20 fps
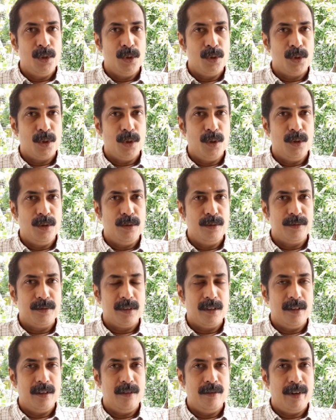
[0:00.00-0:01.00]
So
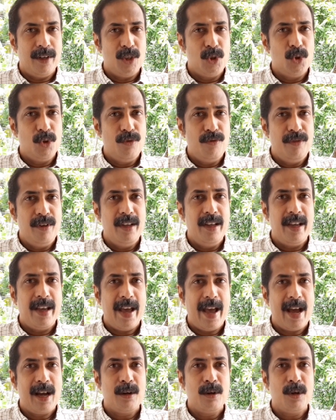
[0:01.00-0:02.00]
why should we
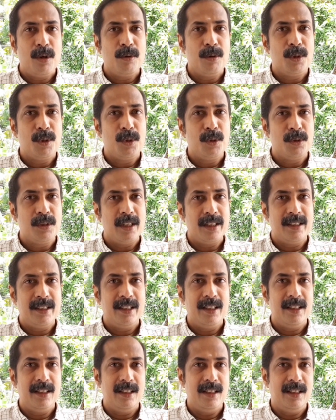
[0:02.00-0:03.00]
hang over to such
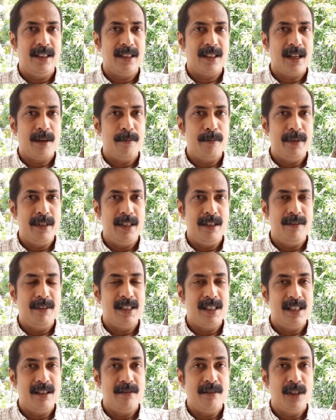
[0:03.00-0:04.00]
a company which
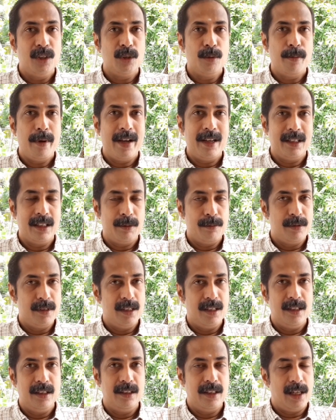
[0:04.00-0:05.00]
is on the verge of
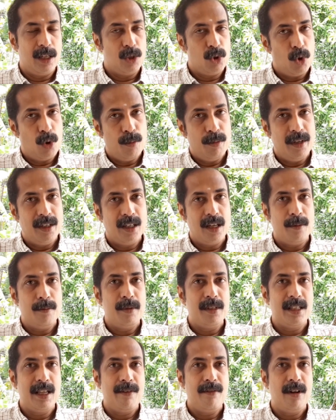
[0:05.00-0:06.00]
bankruptcy? There are so many
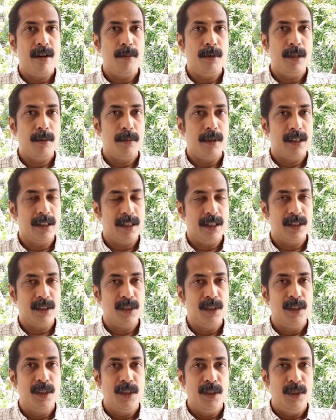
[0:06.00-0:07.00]
companies available in the market,
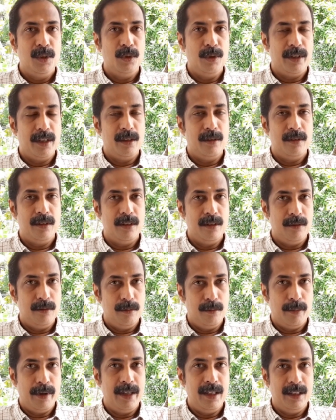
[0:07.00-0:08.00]
you can
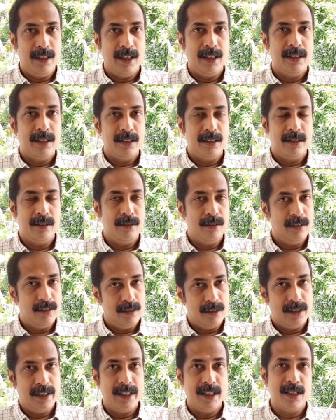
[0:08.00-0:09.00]
buy in that
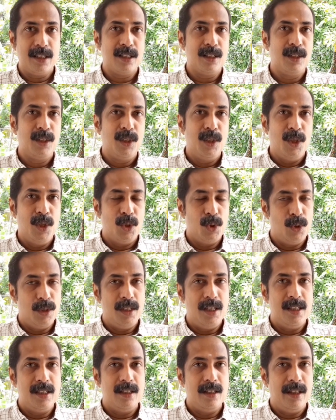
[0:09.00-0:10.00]
shares. So
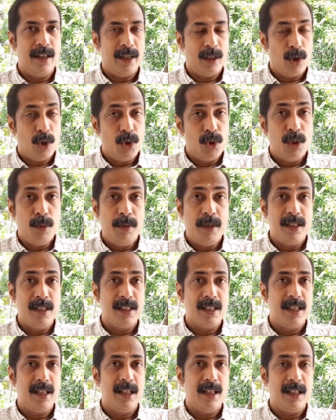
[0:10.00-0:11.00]
it is, according to me, it
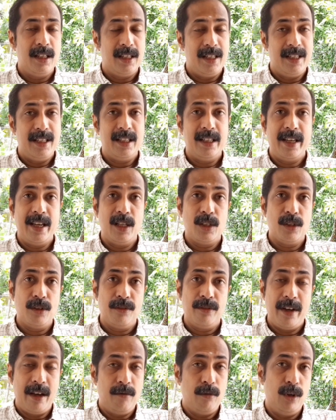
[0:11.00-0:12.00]
is a clear case
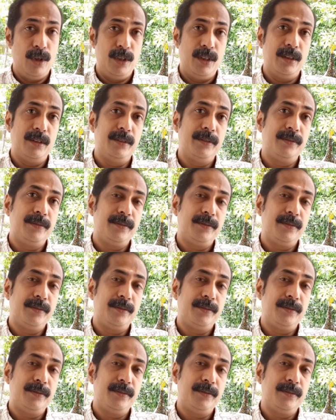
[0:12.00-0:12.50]
of avoid.